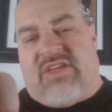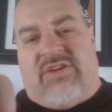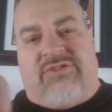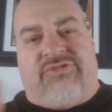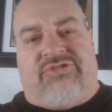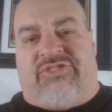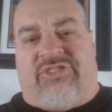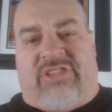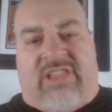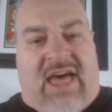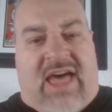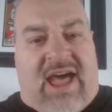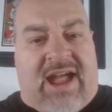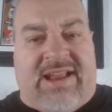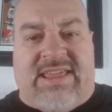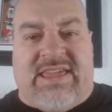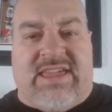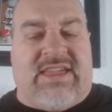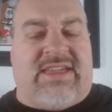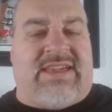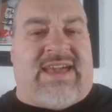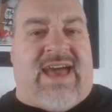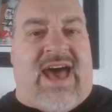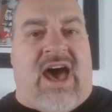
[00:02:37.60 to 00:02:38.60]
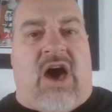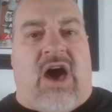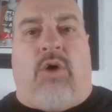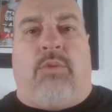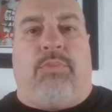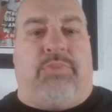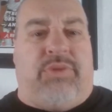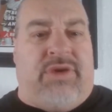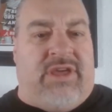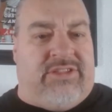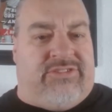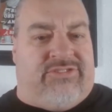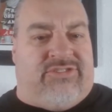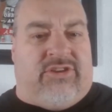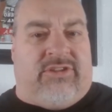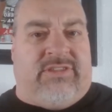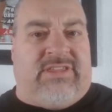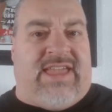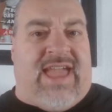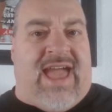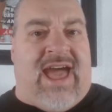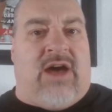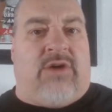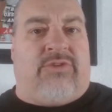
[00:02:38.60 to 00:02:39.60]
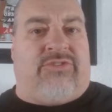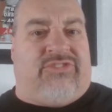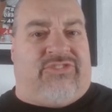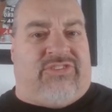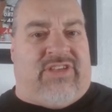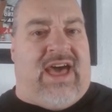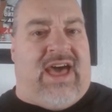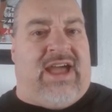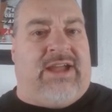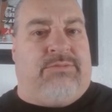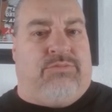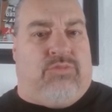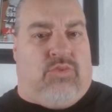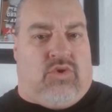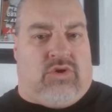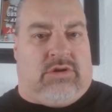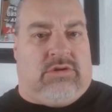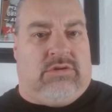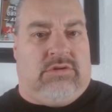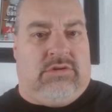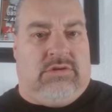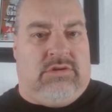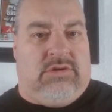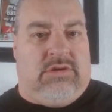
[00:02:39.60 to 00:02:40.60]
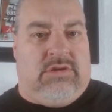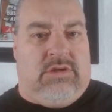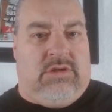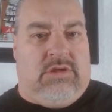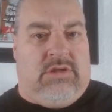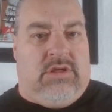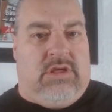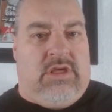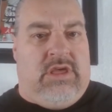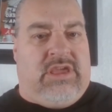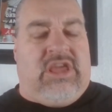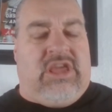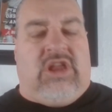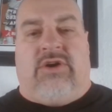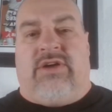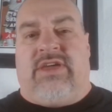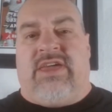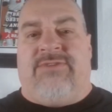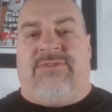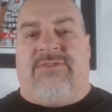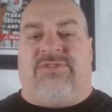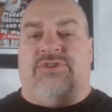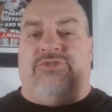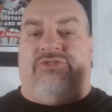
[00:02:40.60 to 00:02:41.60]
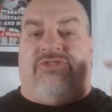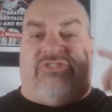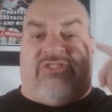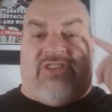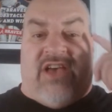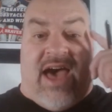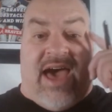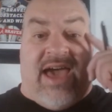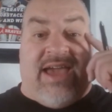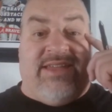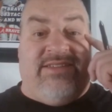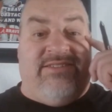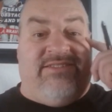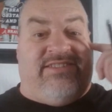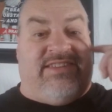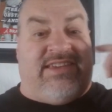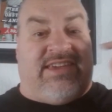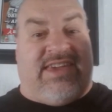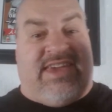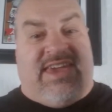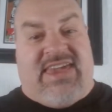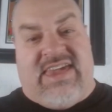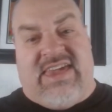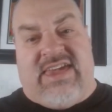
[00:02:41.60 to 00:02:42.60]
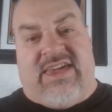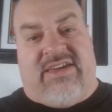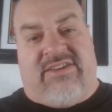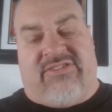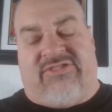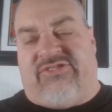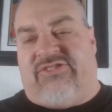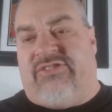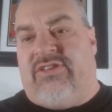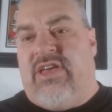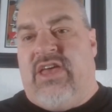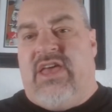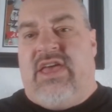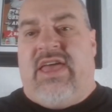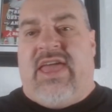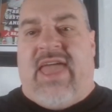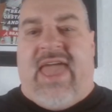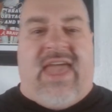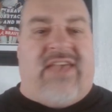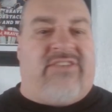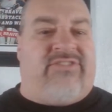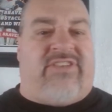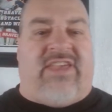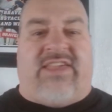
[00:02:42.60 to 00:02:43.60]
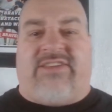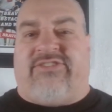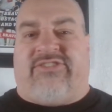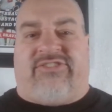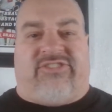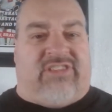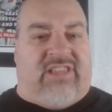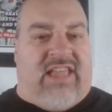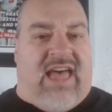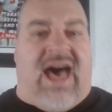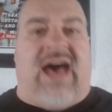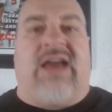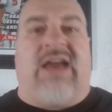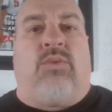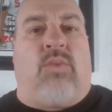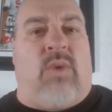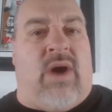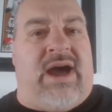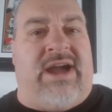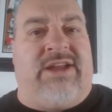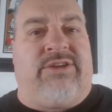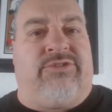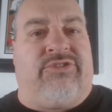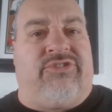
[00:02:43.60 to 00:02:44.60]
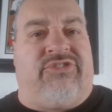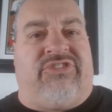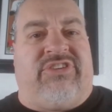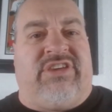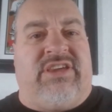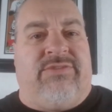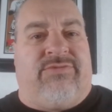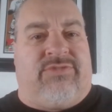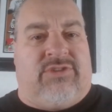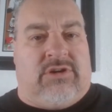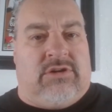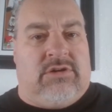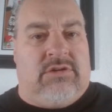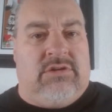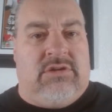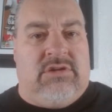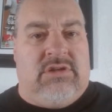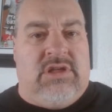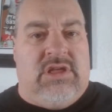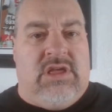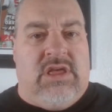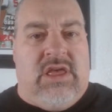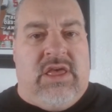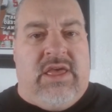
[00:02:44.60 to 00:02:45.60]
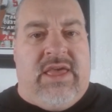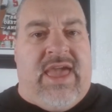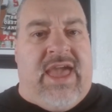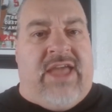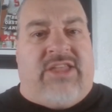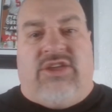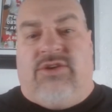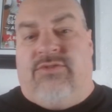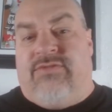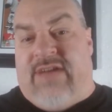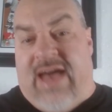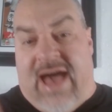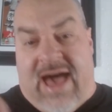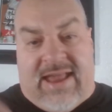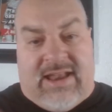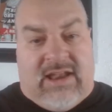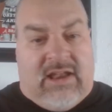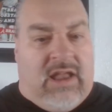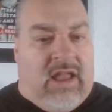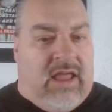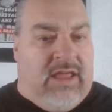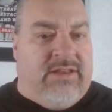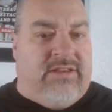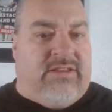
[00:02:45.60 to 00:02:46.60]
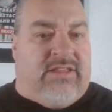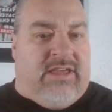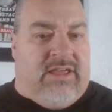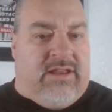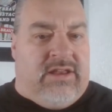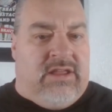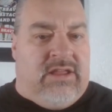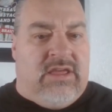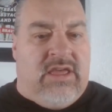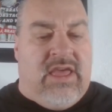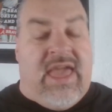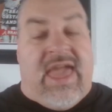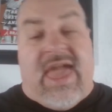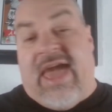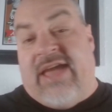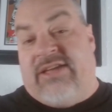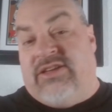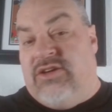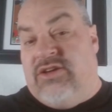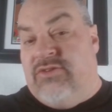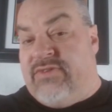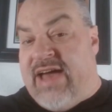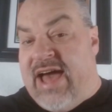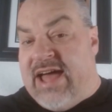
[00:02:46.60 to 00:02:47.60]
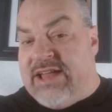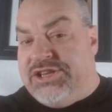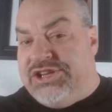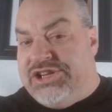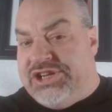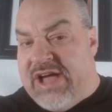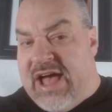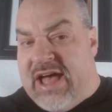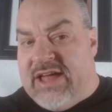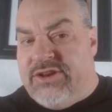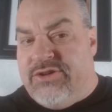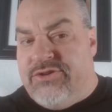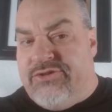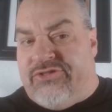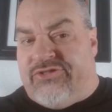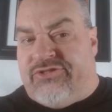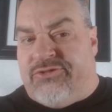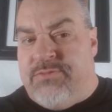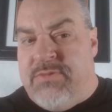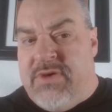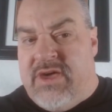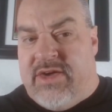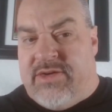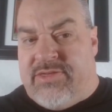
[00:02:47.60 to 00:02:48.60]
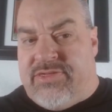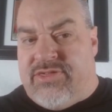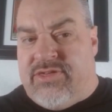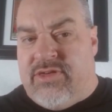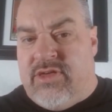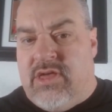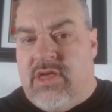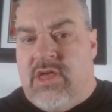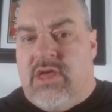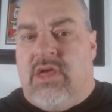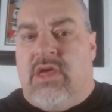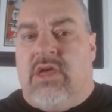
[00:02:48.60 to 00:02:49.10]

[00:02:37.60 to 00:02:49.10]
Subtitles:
sliding Kyle Pitts on the outside more? You know, if you sign Zacchaeus as a slot wide receiver and you've got London and you've got Jonnu Smith,